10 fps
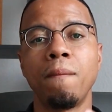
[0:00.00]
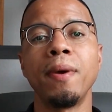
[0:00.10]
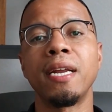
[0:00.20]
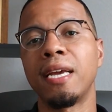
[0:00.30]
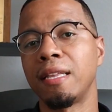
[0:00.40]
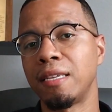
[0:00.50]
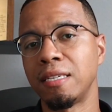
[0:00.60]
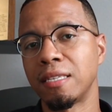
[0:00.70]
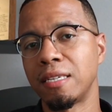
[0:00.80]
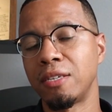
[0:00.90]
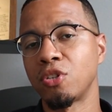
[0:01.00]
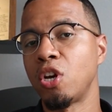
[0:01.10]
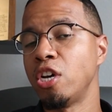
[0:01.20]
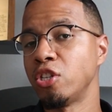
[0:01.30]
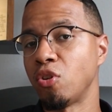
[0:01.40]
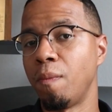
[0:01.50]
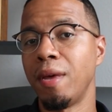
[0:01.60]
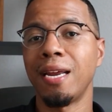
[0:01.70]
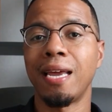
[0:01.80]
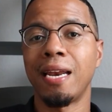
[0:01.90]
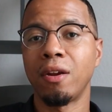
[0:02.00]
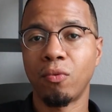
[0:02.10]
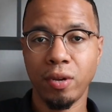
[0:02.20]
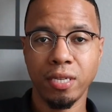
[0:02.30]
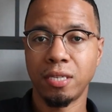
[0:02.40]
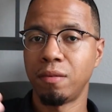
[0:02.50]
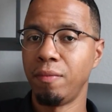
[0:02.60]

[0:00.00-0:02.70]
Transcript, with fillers: mitigate these things. So mitigating risks,